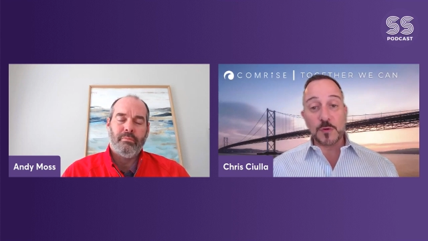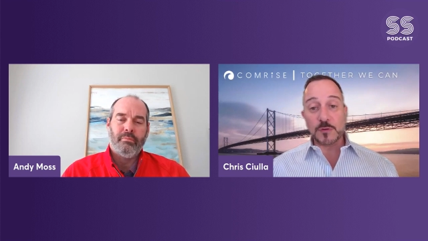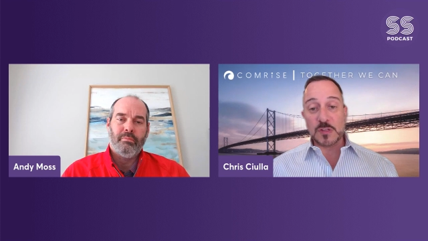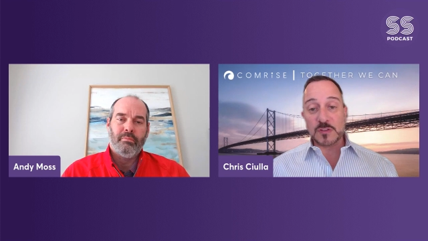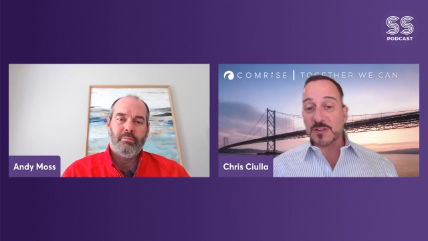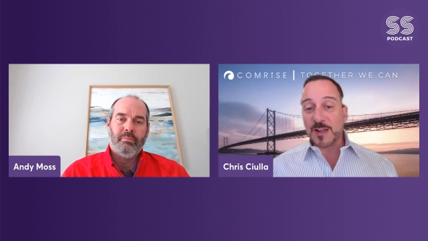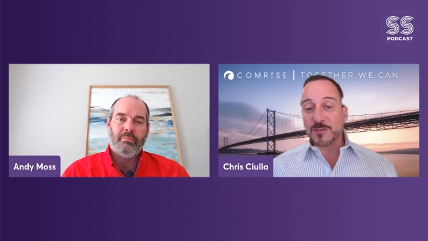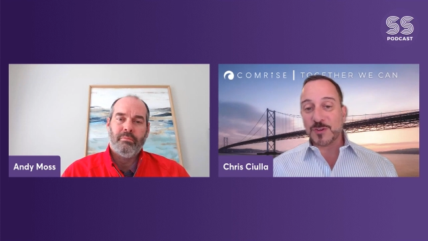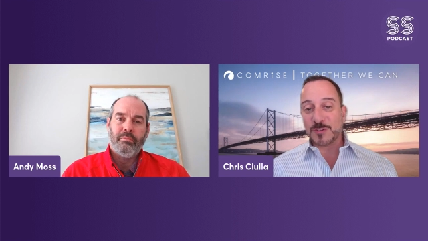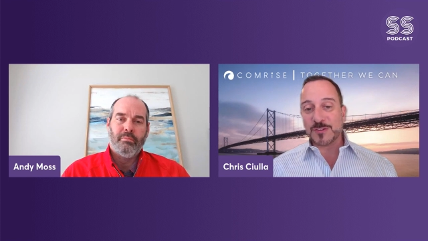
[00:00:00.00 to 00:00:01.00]
Speaker 1: it's not just
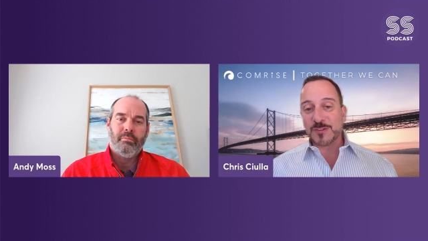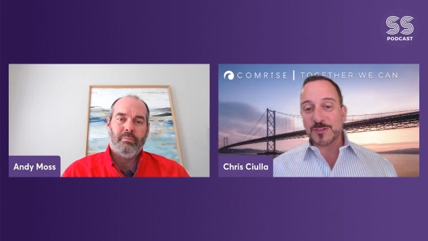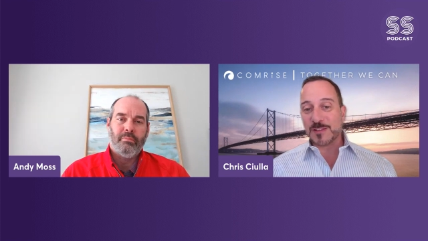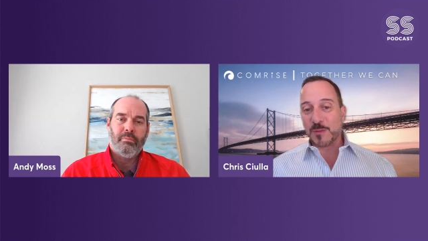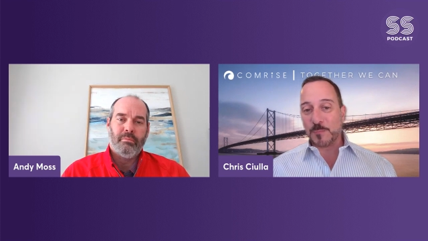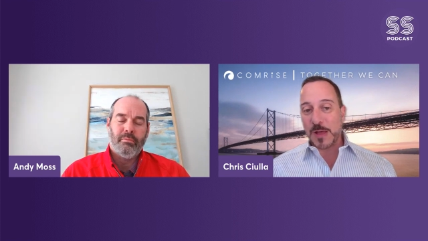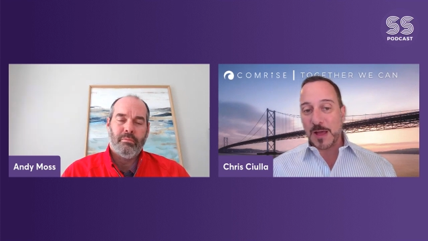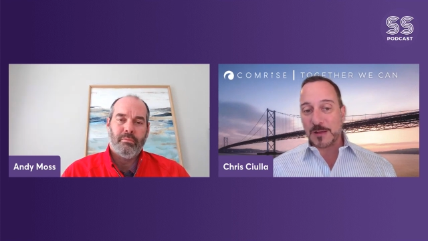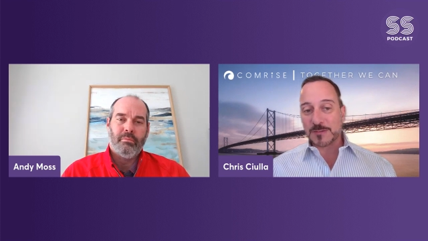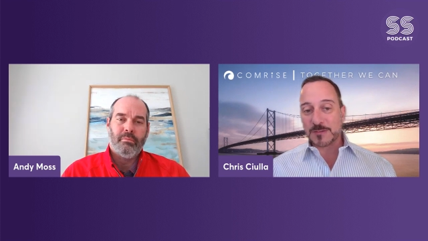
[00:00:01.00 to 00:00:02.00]
to check the
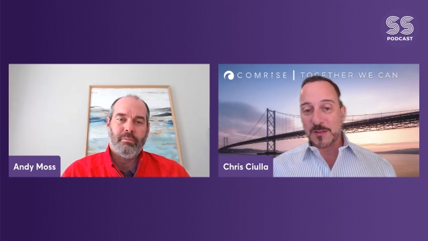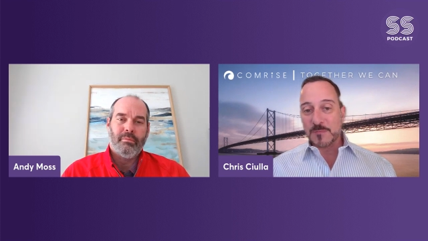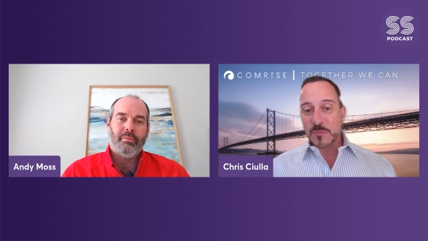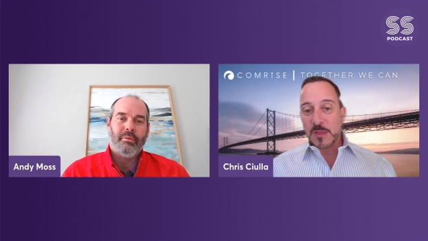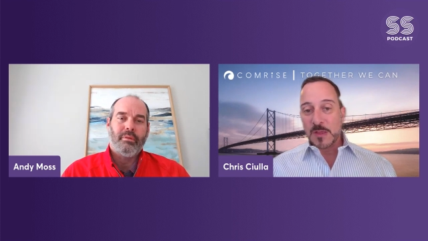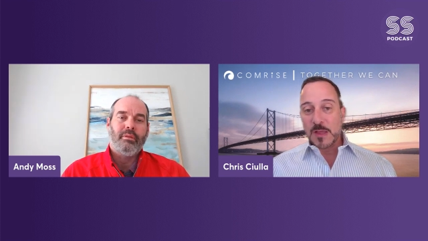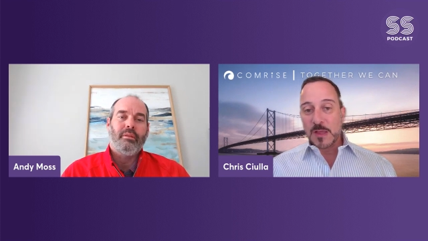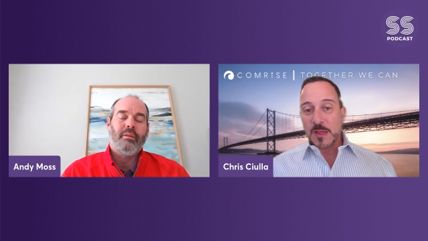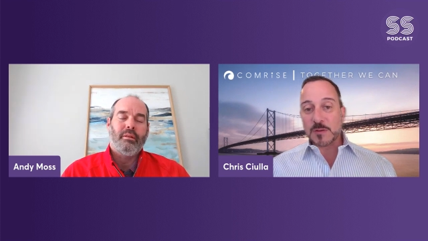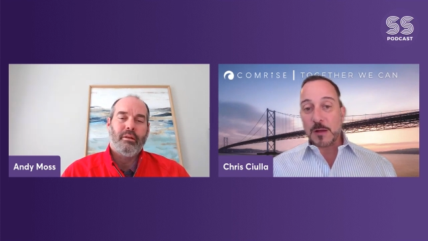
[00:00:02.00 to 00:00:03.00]
box it's
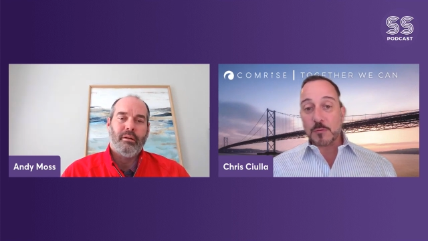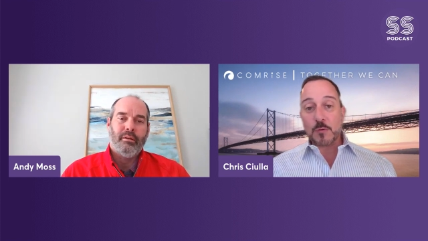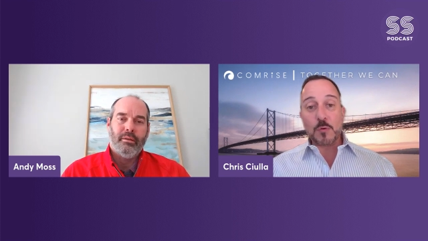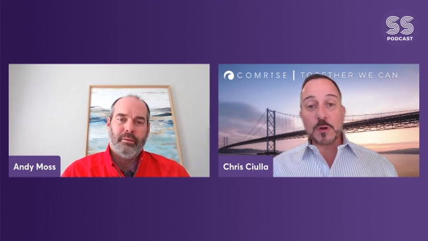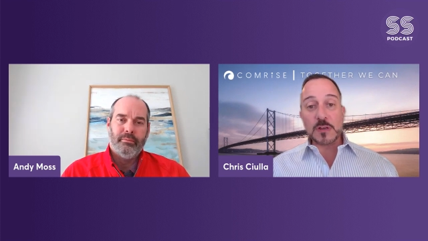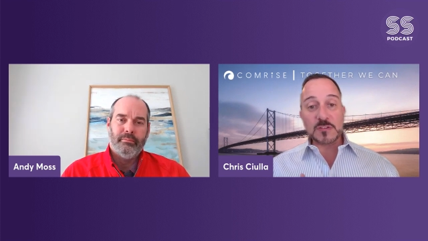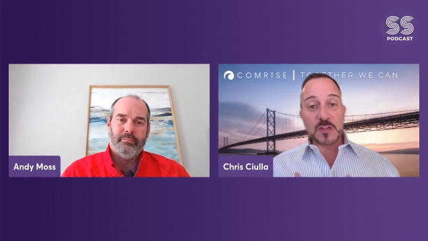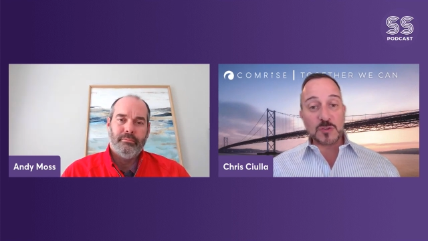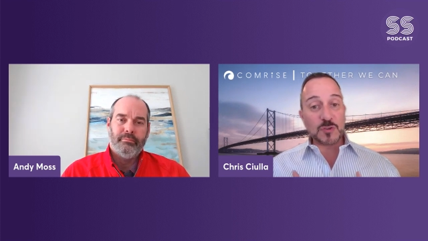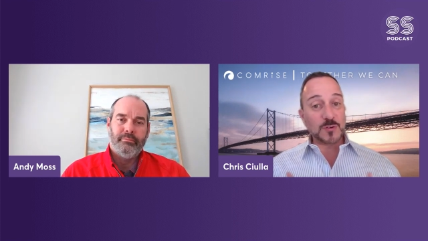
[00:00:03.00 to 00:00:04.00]
about
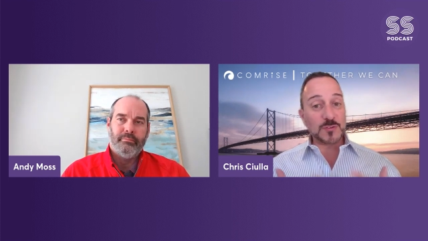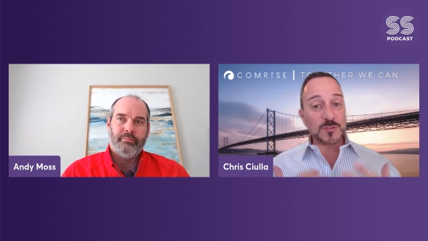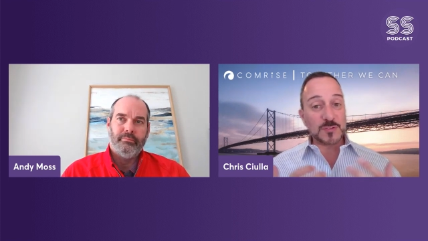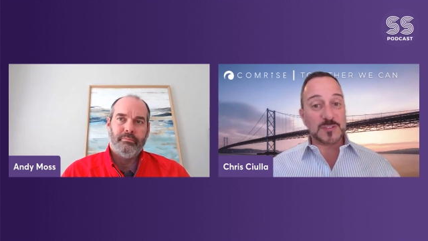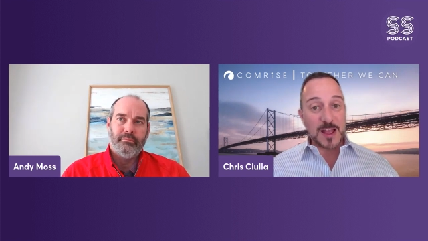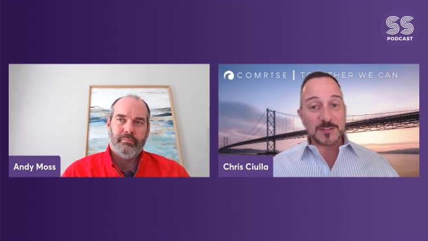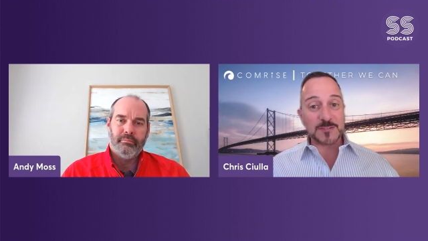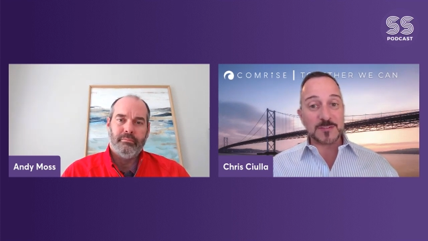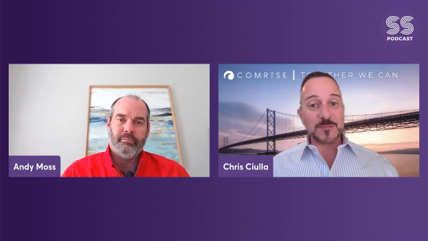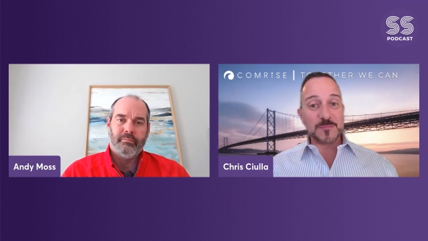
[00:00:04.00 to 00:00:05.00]
organizational success
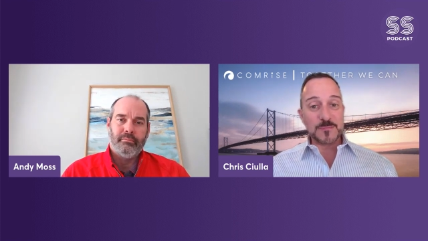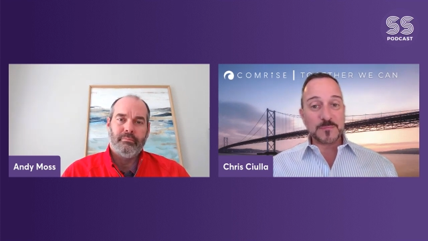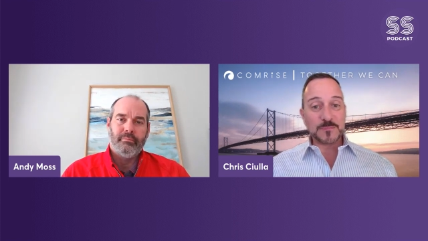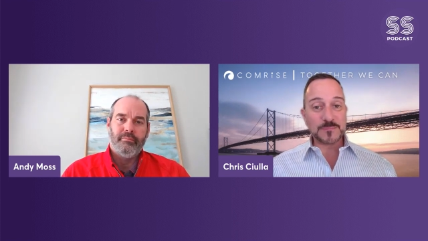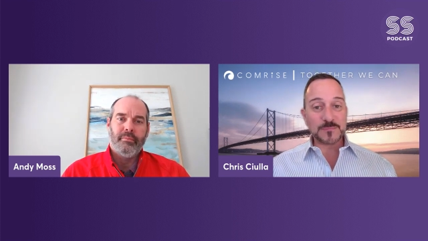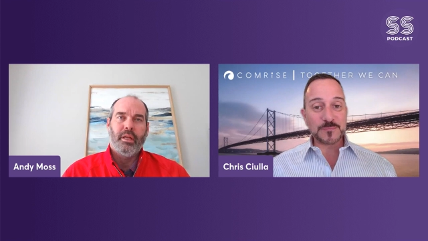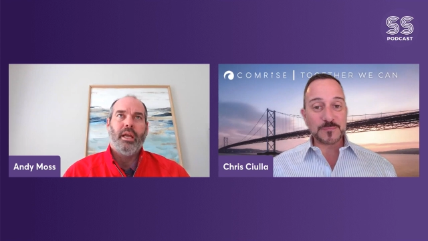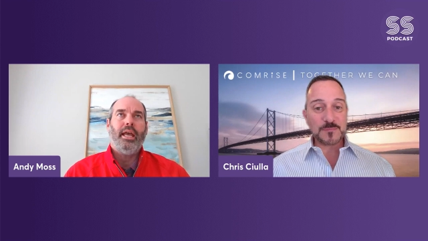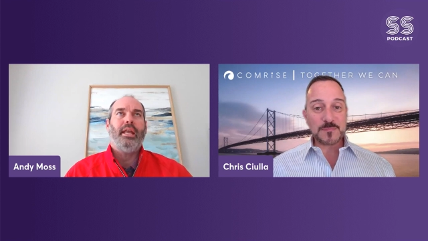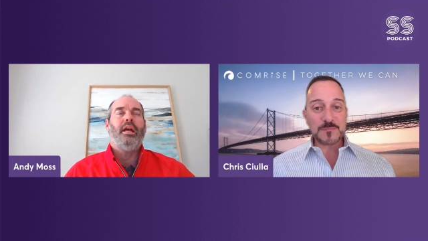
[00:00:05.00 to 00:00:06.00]

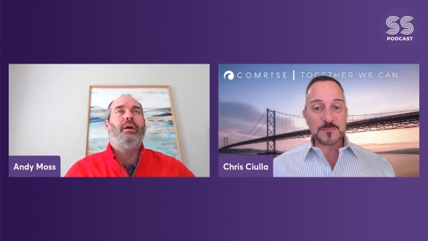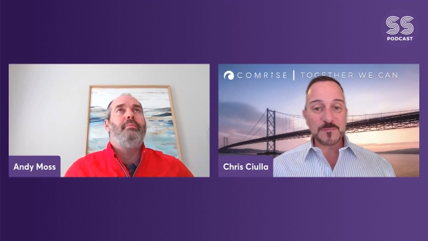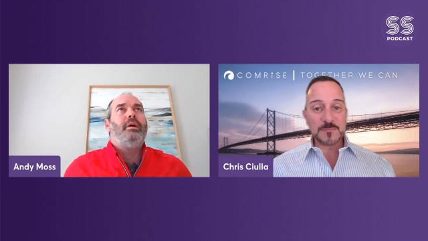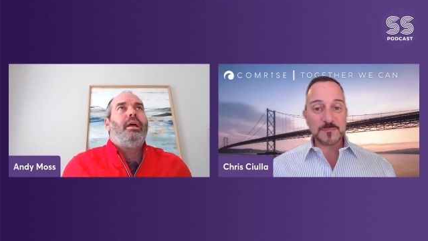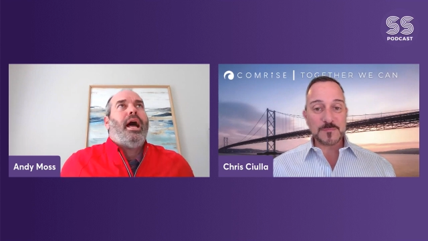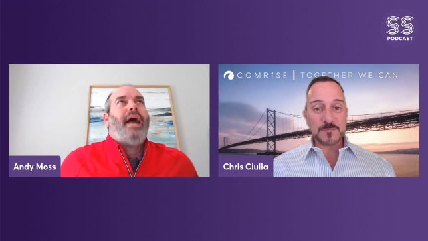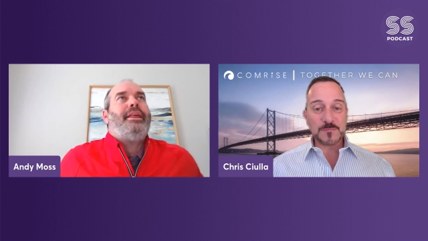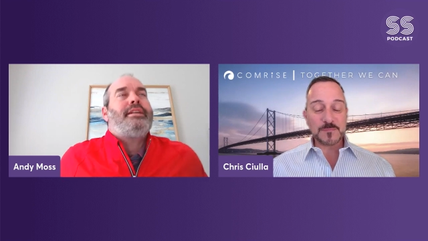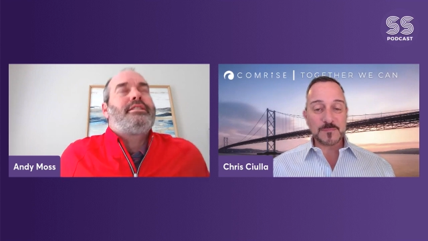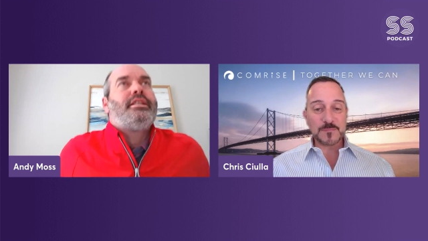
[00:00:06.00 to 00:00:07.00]
Speaker 2: and um, i
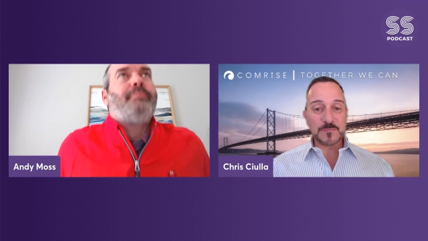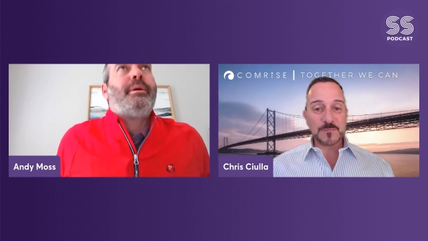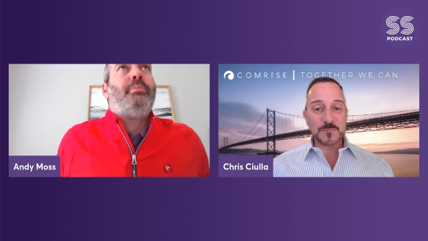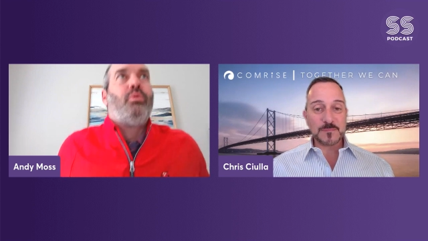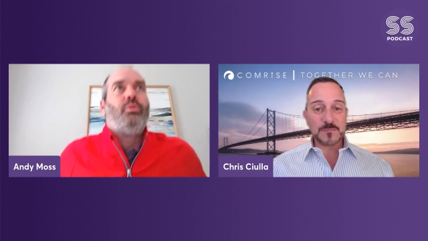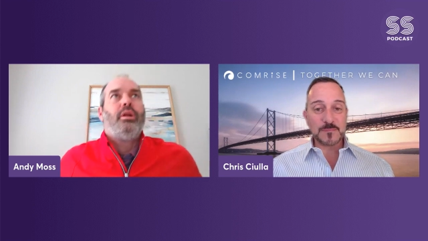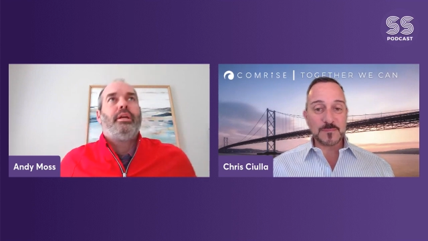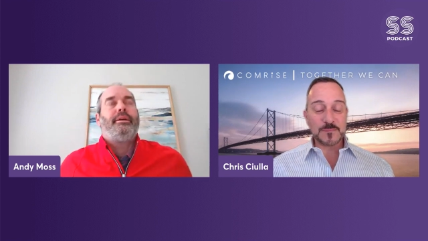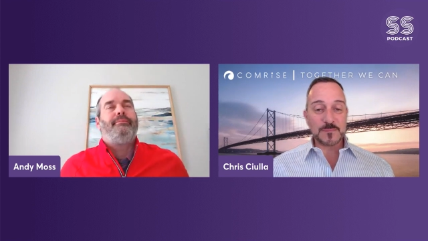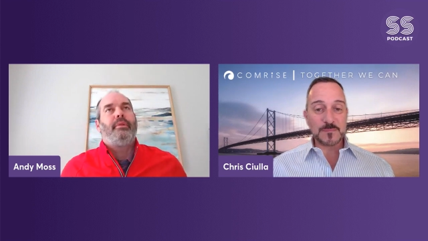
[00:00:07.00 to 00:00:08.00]
think some people
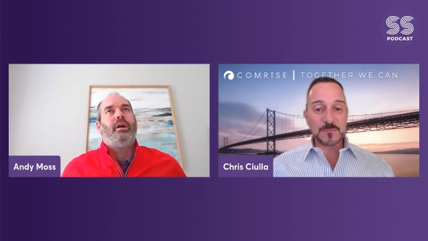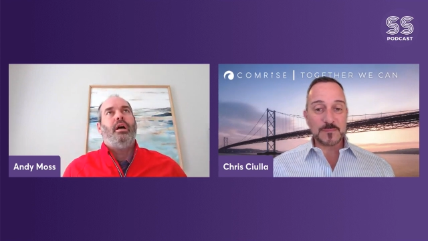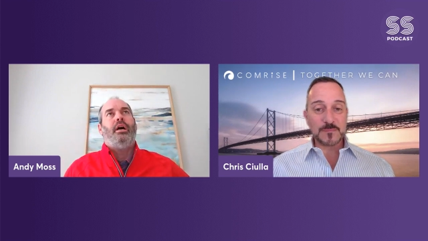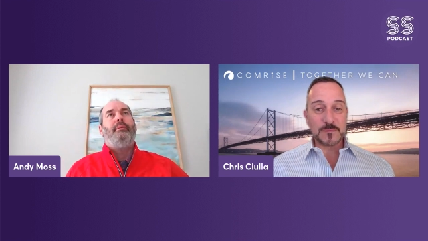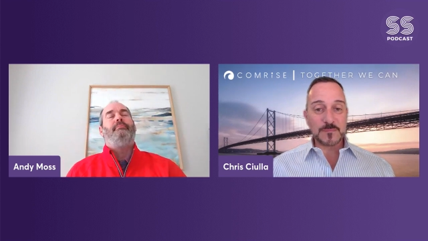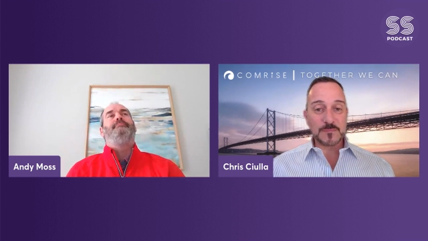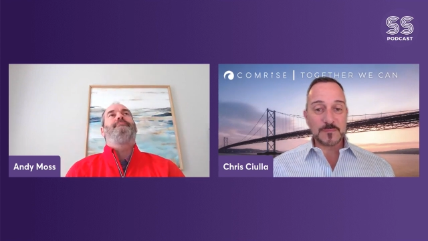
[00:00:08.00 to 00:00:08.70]
really um,